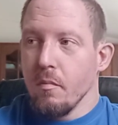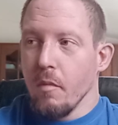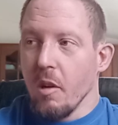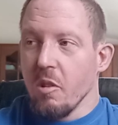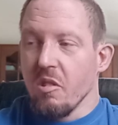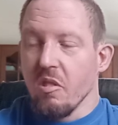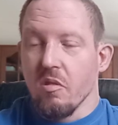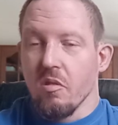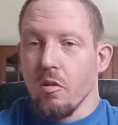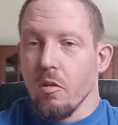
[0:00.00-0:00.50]

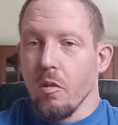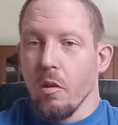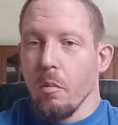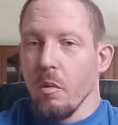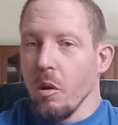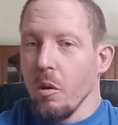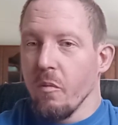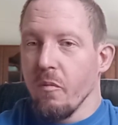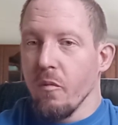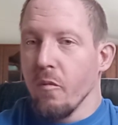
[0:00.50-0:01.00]
it's just gonna
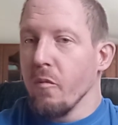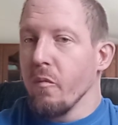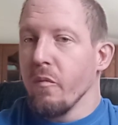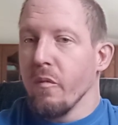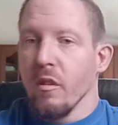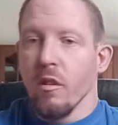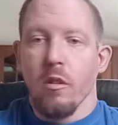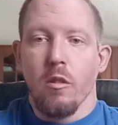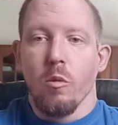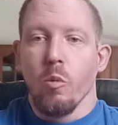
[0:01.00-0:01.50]
be
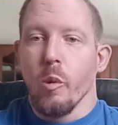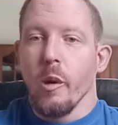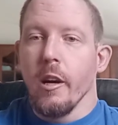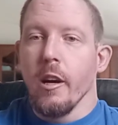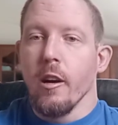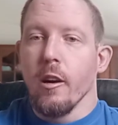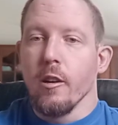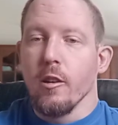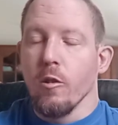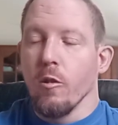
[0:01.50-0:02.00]
feeling
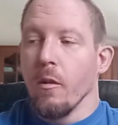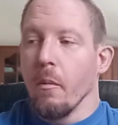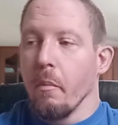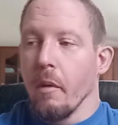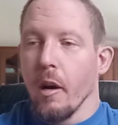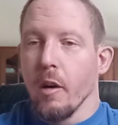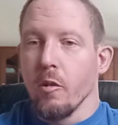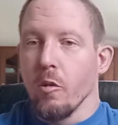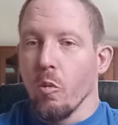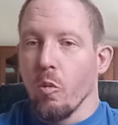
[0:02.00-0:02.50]
weird going
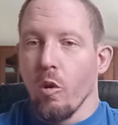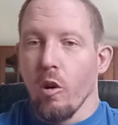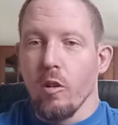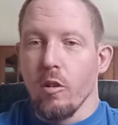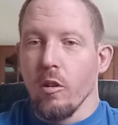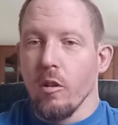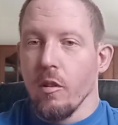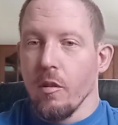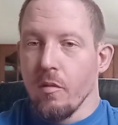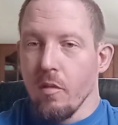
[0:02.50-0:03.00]
back to
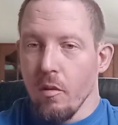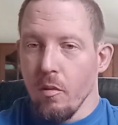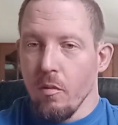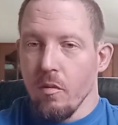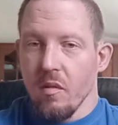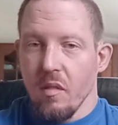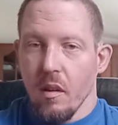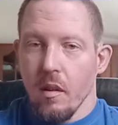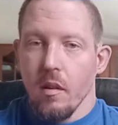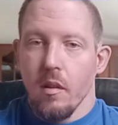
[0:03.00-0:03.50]
work on a
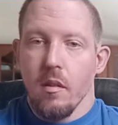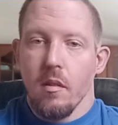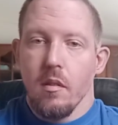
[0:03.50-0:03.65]
Tuesday.